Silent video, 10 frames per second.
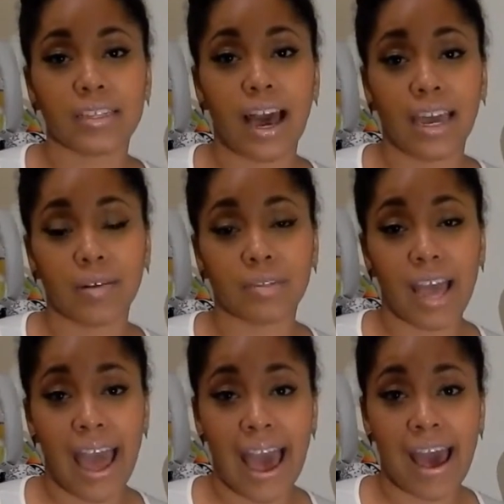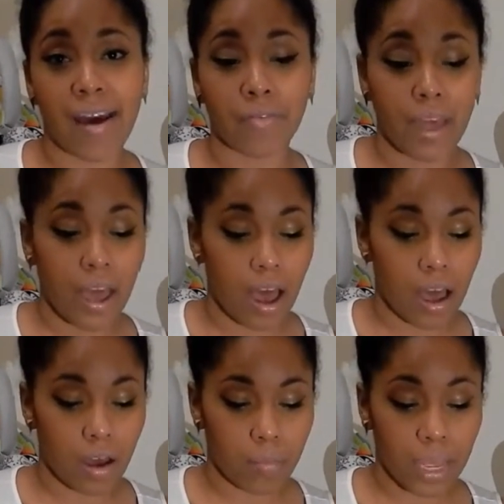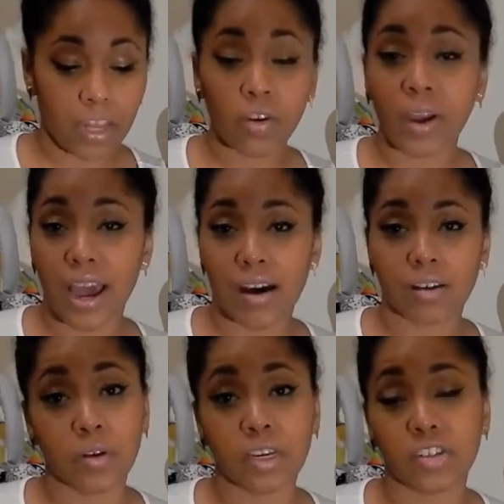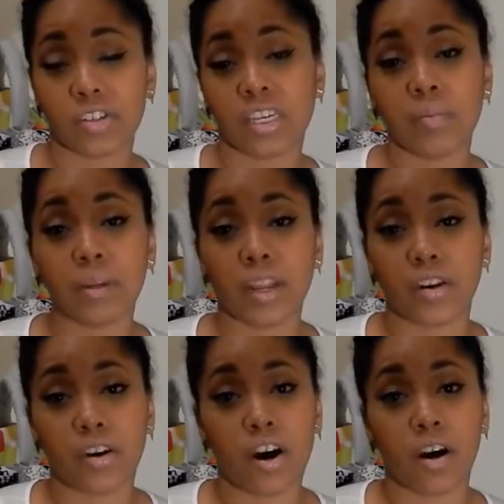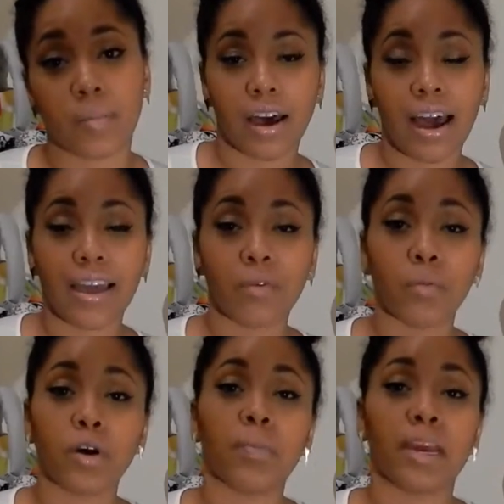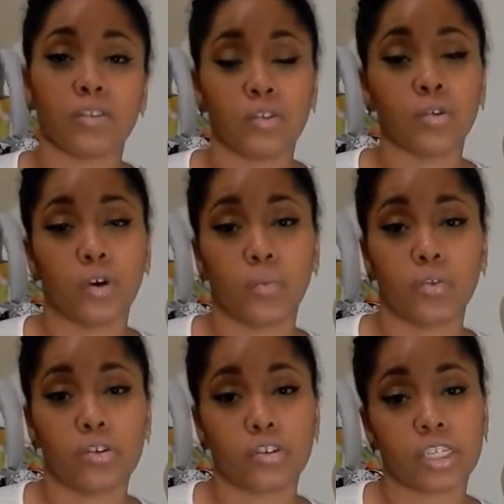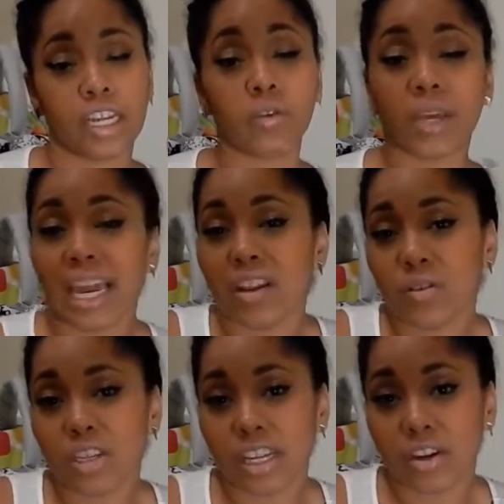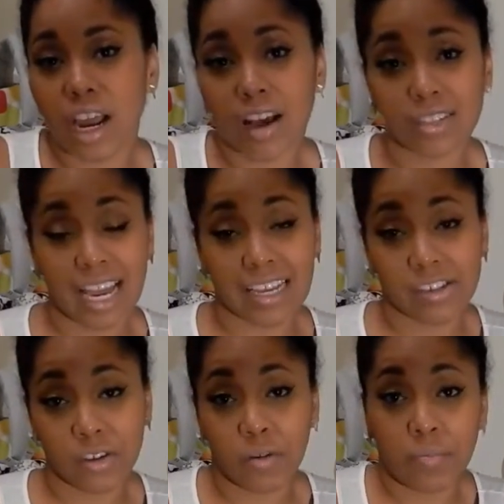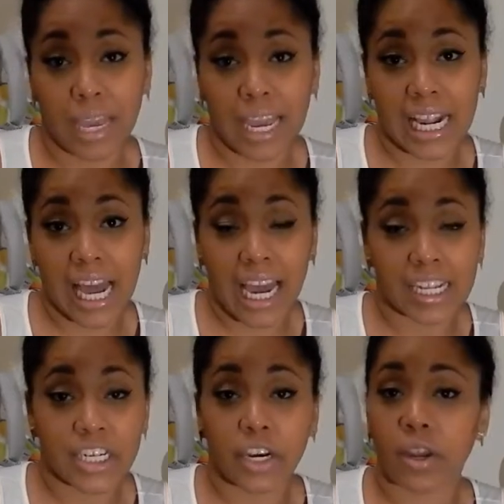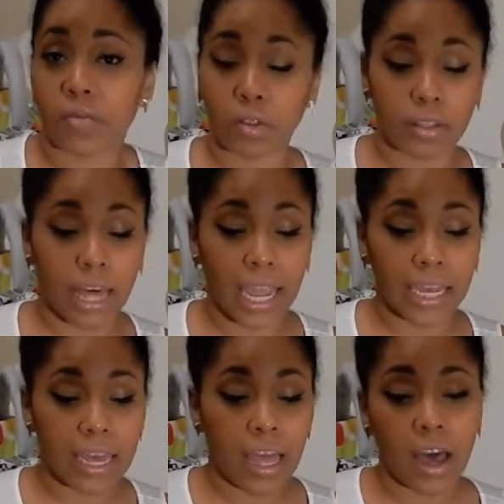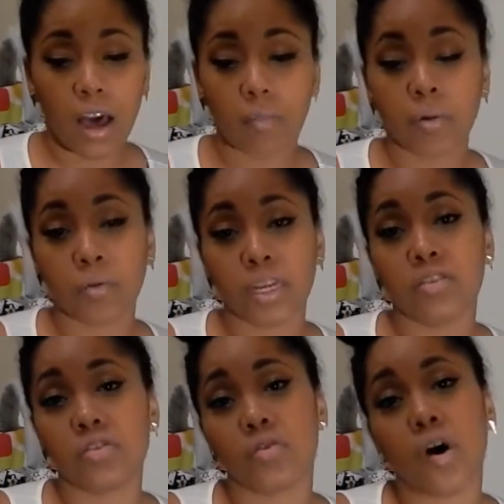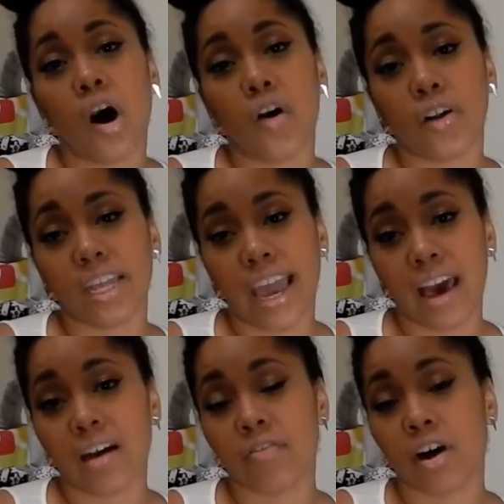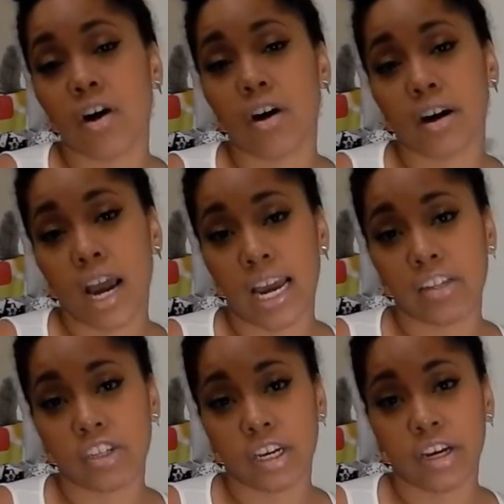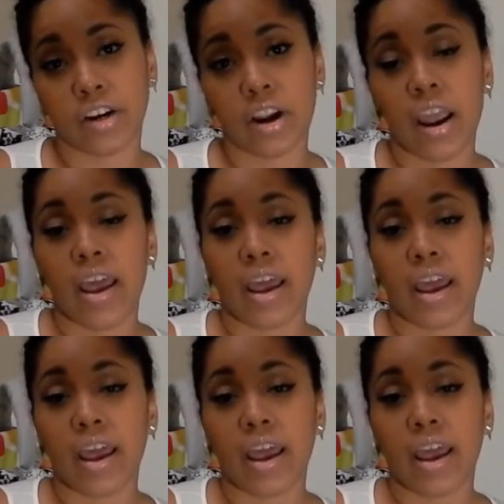item to have in your house. You can just keep it in your car. It will be a to-go booster seat. You can use it in your house as your main high chair if you'd like, but we do already have our high chair